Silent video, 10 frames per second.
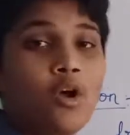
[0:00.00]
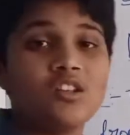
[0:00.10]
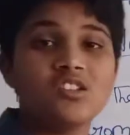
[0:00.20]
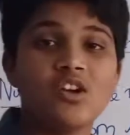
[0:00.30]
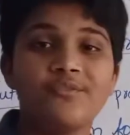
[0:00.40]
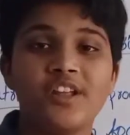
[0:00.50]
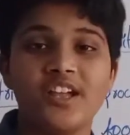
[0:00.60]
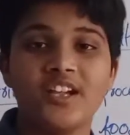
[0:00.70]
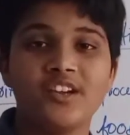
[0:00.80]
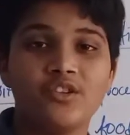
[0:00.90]
process of
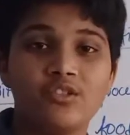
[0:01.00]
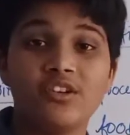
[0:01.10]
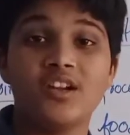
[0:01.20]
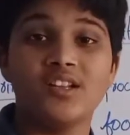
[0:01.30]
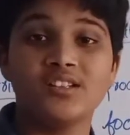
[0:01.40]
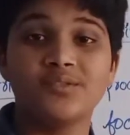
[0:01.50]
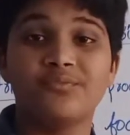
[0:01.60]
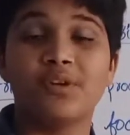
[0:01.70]
taking nutrients